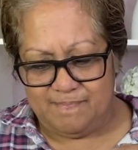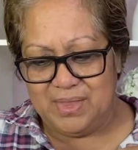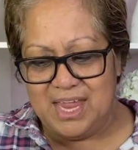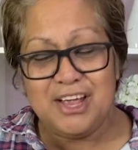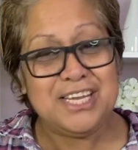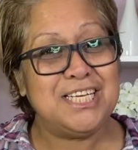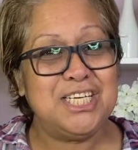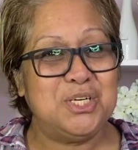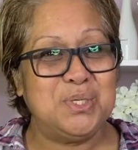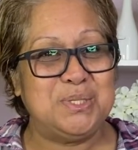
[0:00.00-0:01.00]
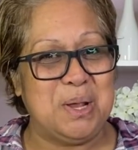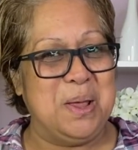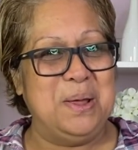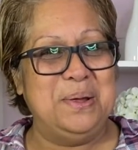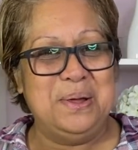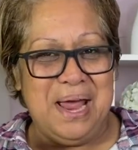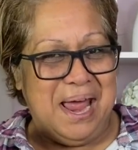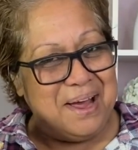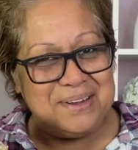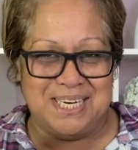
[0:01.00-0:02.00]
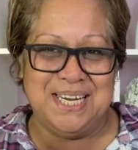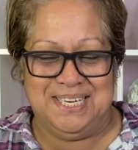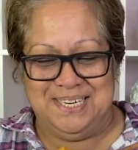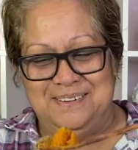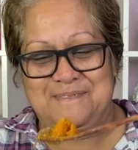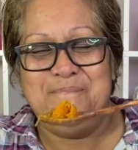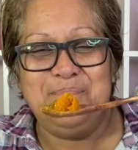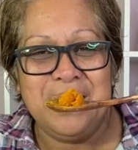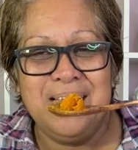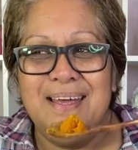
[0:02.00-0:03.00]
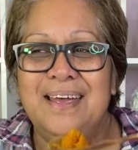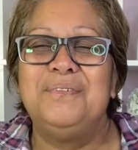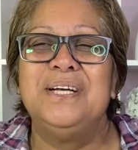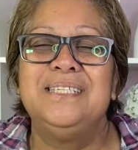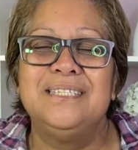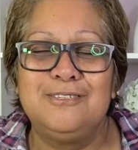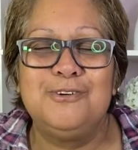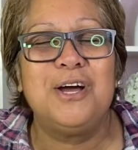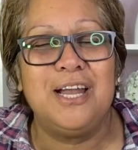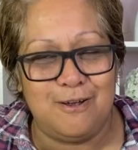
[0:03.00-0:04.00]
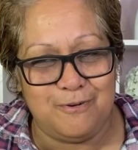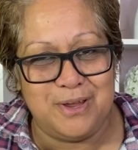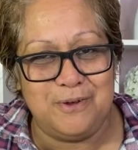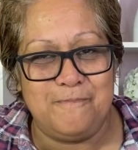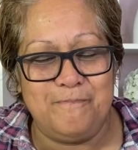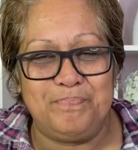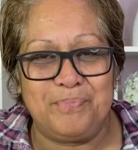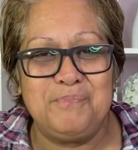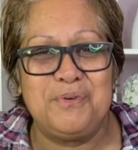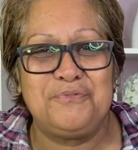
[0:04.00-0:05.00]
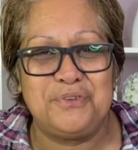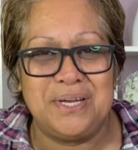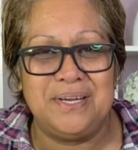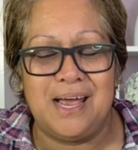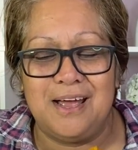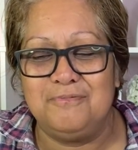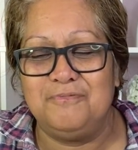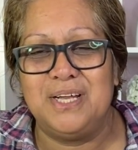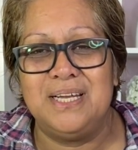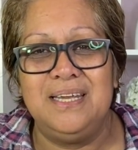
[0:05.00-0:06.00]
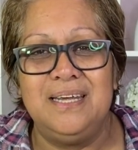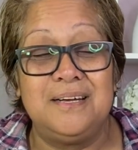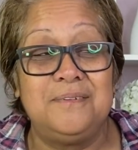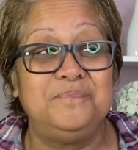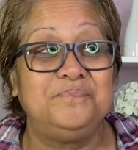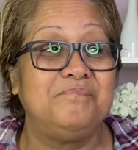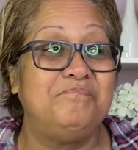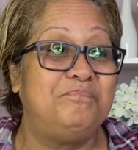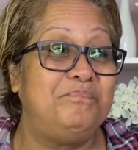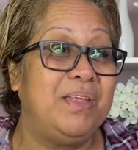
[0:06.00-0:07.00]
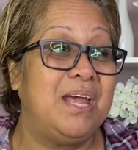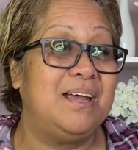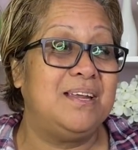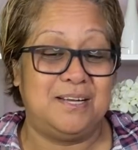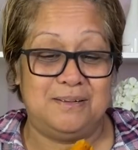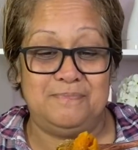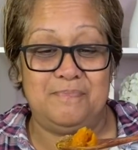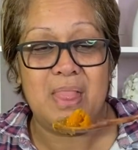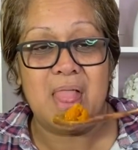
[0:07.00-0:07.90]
how dare she talk, how dare. Anyway, she's a tokalang girl, my friend Veronica. And